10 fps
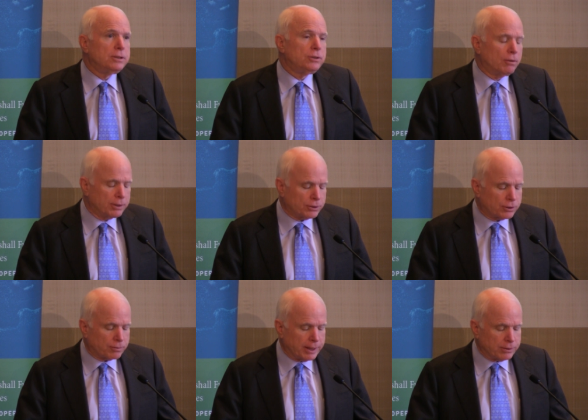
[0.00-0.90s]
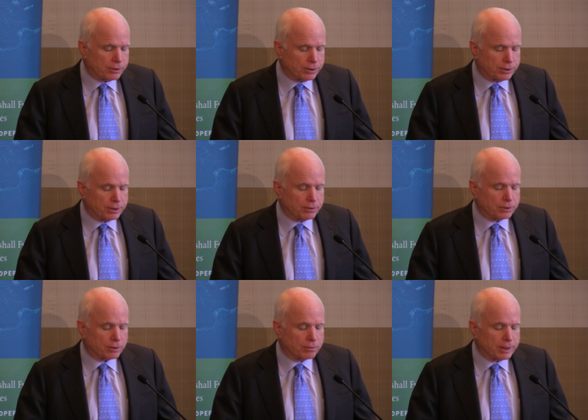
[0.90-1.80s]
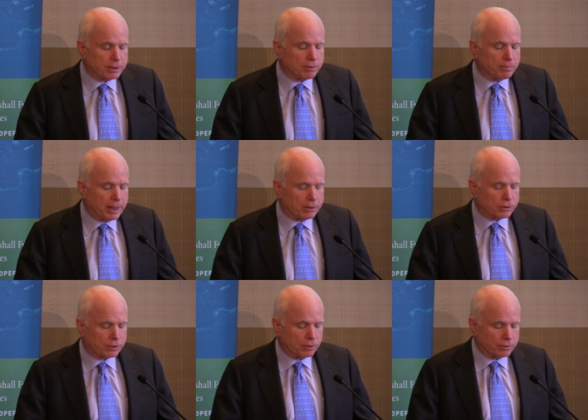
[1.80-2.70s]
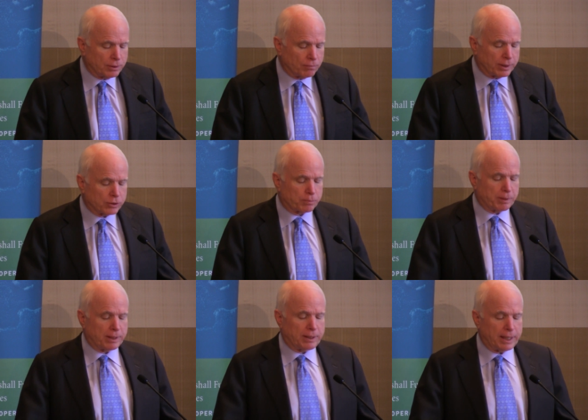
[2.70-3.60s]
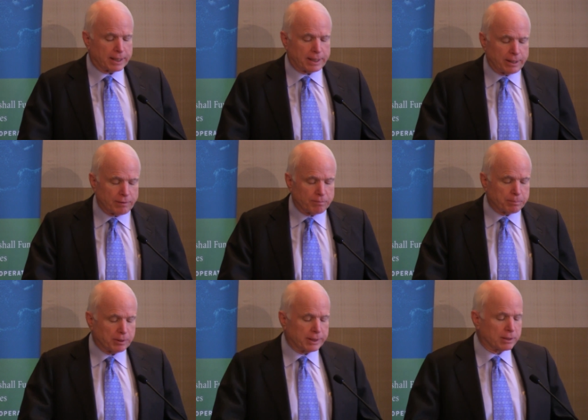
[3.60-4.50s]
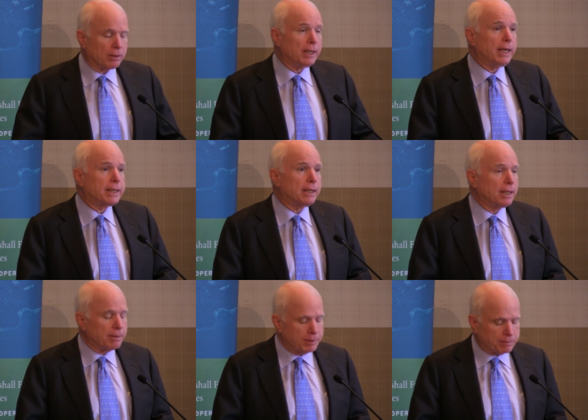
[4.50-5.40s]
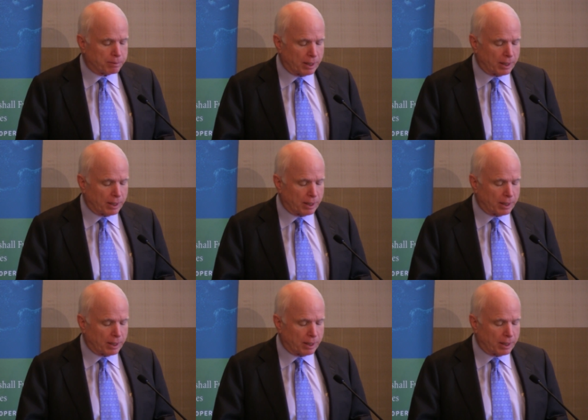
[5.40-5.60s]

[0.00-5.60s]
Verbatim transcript: Georgia's transition is a critical milestone in what has been a decade of political and economic